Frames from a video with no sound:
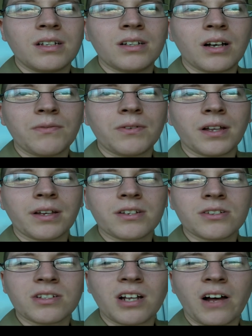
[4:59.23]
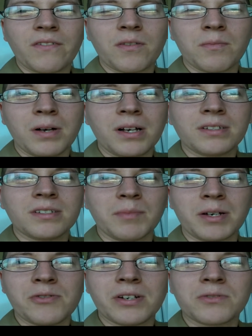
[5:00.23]
you know, I feel like I just got off the bus in
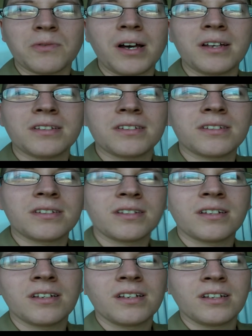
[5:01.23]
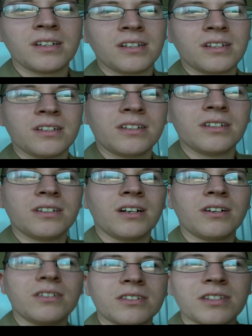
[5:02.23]
my dress whites, you know,
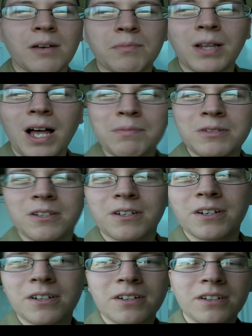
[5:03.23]
and just got plopped here.